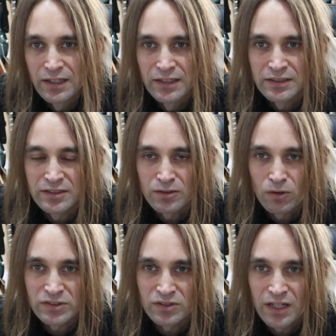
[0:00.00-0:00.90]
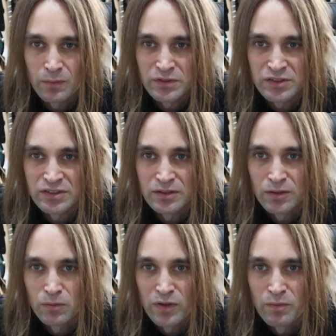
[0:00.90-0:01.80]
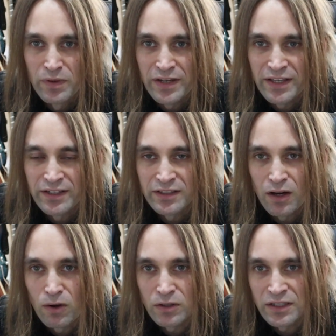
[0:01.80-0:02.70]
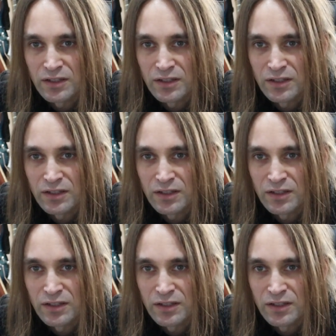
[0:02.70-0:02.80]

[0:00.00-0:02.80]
It also comes with MIDI in and out,